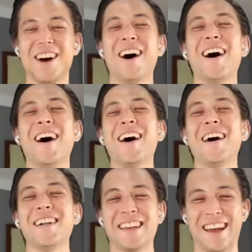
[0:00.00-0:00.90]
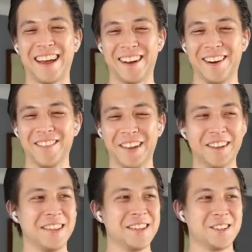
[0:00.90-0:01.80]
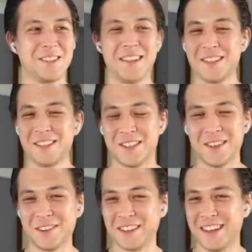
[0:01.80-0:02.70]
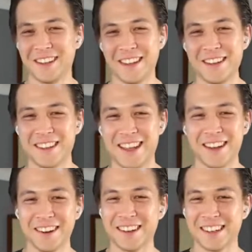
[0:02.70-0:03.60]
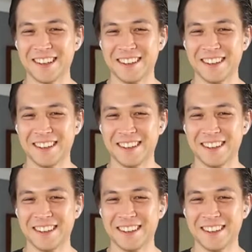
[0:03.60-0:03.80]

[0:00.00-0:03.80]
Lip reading: Goals all day, homie. These 2, they earned it.